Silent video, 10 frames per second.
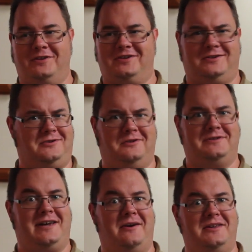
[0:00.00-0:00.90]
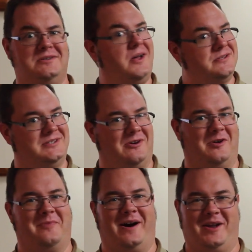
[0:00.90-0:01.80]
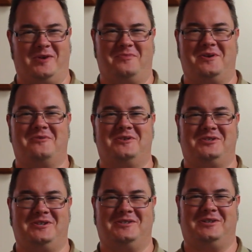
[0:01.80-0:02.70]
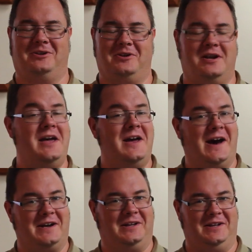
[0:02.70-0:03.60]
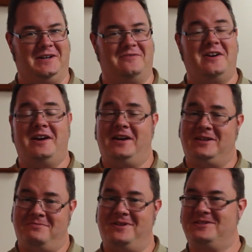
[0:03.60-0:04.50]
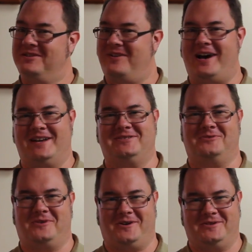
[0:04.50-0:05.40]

which it turns out is also about helping Christians to learn how to live in the midst of a hostile